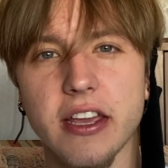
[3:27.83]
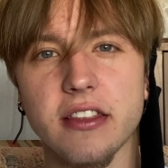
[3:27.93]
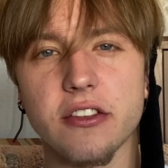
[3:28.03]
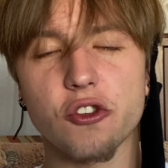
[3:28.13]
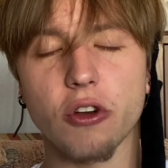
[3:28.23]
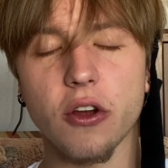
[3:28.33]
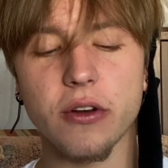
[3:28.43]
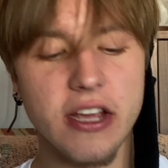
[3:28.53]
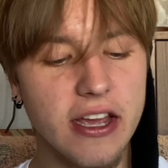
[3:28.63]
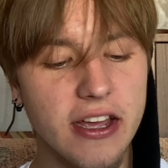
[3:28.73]
the
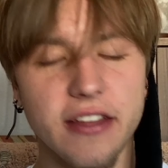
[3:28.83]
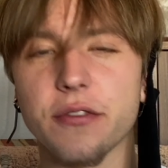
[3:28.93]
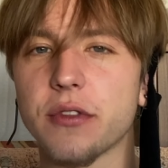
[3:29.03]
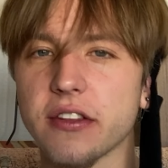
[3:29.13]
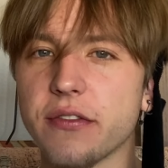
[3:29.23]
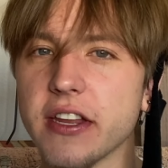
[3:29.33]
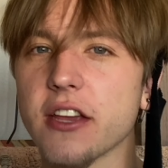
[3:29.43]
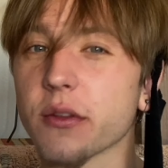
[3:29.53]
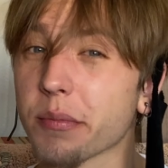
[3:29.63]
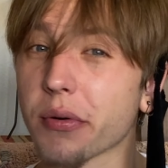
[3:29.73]
drone, this
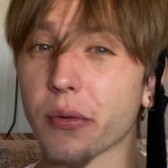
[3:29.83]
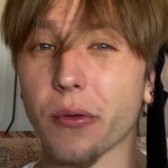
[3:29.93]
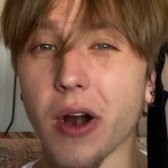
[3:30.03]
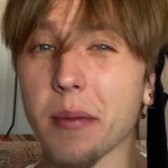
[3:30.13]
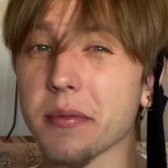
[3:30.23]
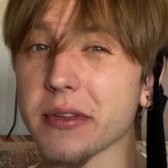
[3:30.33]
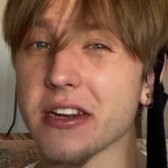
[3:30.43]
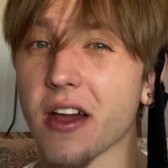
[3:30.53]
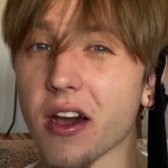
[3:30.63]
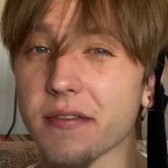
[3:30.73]
video is probably
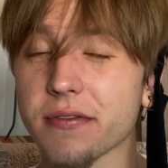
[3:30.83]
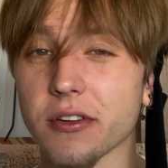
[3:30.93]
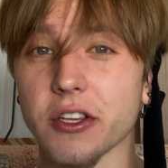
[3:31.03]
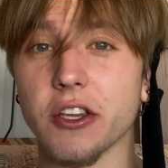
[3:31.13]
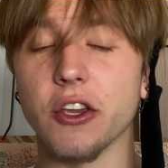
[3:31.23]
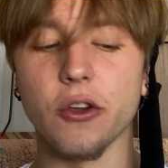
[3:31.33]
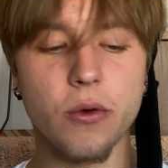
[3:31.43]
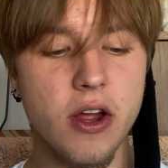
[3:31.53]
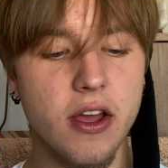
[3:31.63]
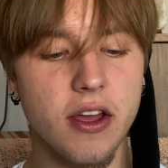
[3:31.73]
not for
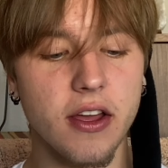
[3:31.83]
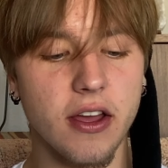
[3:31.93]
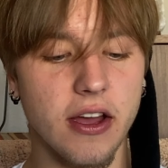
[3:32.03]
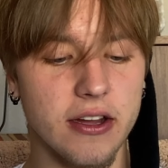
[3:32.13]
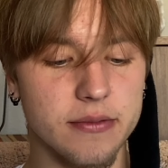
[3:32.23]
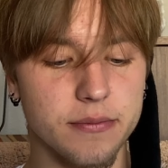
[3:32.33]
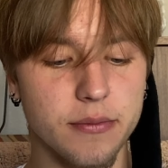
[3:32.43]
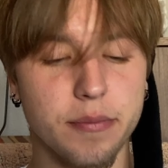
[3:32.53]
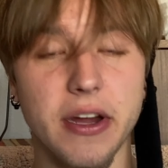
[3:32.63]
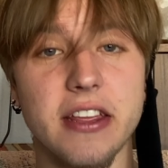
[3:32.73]
you.
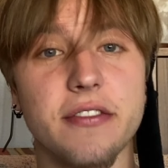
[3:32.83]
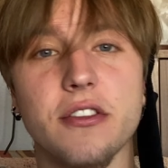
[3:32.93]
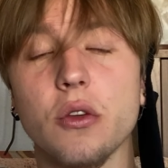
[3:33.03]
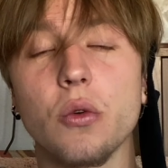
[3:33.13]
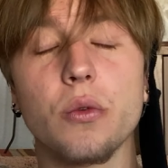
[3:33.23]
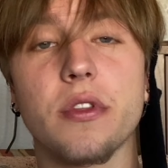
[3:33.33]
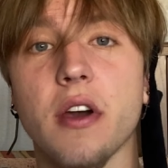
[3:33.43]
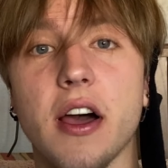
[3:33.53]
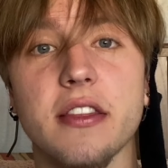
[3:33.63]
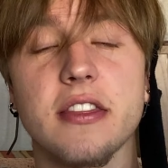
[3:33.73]
But if you
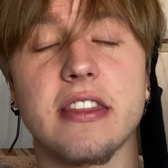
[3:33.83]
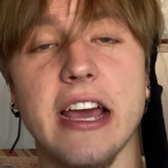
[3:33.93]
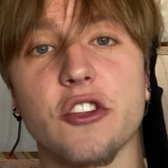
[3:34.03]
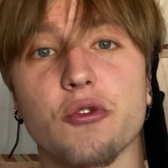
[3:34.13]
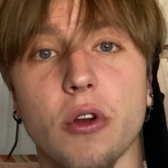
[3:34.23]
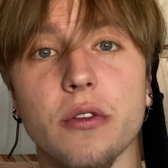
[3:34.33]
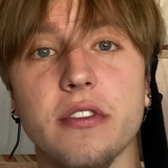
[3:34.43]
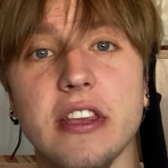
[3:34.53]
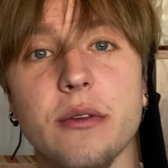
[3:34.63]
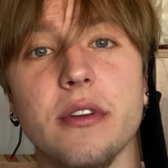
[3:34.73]
thought that drone
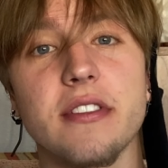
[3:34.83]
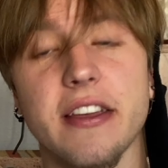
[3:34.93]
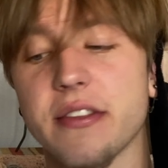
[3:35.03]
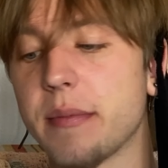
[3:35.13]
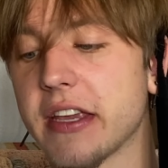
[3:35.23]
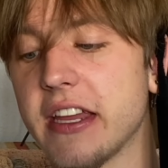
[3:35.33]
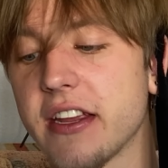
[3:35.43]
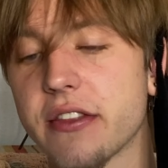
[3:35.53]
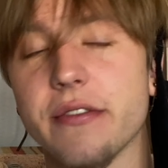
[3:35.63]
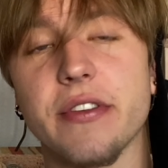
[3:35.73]
sequence at the
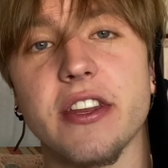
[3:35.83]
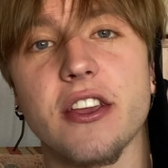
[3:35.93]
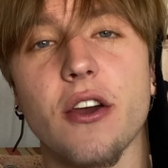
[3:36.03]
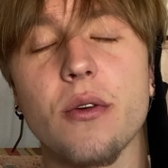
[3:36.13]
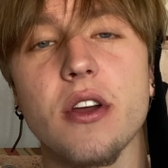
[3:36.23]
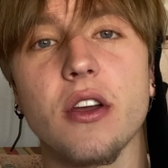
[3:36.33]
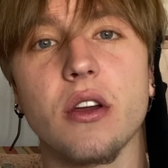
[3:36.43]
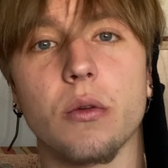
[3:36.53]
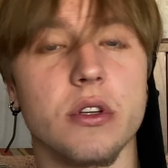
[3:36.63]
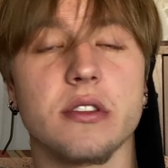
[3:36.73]
beginning of the video
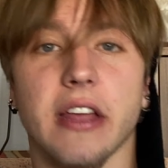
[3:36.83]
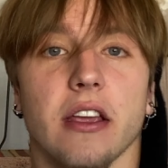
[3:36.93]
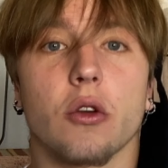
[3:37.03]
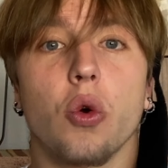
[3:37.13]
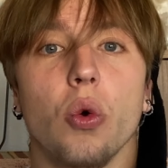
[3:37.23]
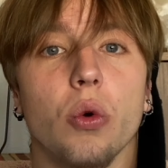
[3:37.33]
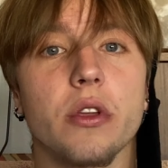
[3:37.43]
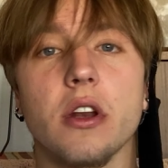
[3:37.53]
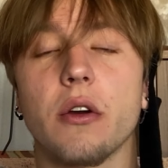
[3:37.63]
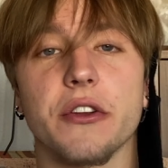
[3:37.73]
was like cool,
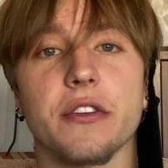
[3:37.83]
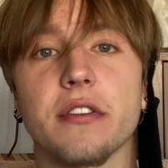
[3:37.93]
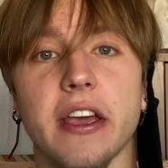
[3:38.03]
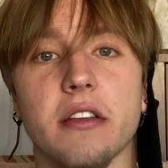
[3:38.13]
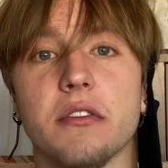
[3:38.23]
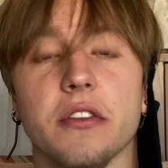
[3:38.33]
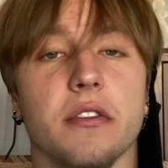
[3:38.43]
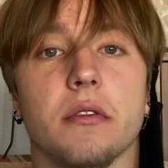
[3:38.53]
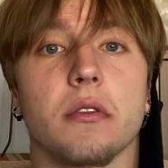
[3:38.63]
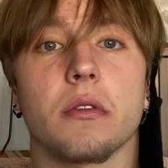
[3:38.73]
or just
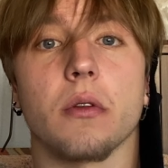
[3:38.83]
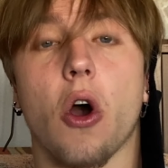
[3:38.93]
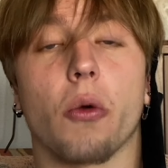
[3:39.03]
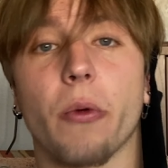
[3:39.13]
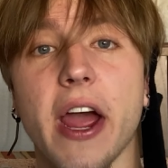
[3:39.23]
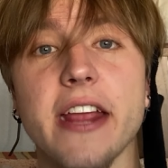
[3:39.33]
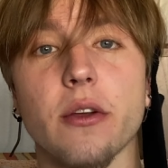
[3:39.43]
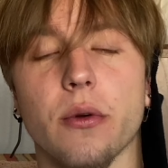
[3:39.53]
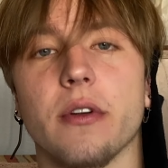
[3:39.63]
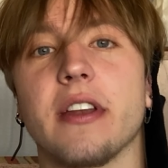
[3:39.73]
all
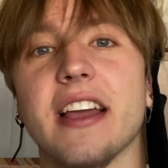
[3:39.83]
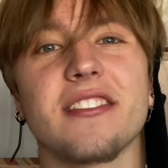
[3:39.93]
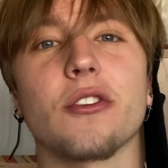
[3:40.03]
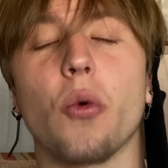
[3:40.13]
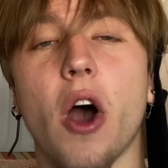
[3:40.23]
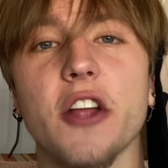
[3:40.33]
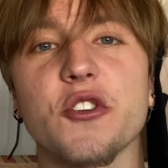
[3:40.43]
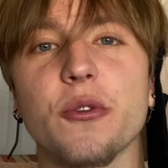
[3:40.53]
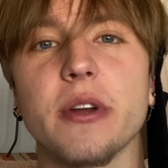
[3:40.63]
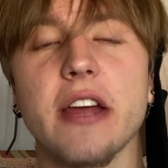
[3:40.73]
right or nice to
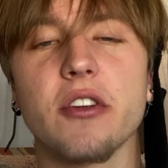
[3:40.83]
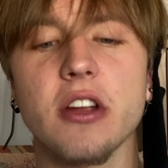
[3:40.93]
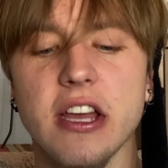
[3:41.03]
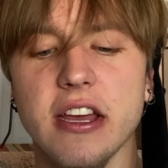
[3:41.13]
watch or whatever,